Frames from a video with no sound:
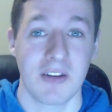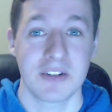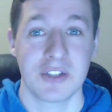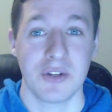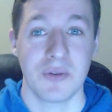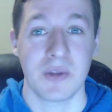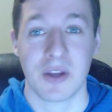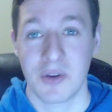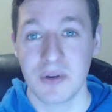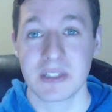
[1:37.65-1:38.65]
to
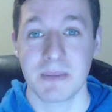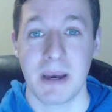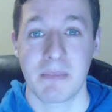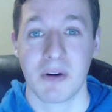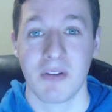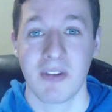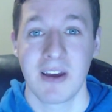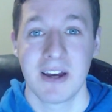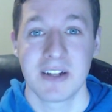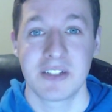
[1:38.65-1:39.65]
yakuza members
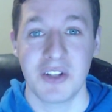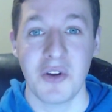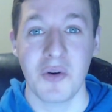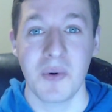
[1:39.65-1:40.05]
to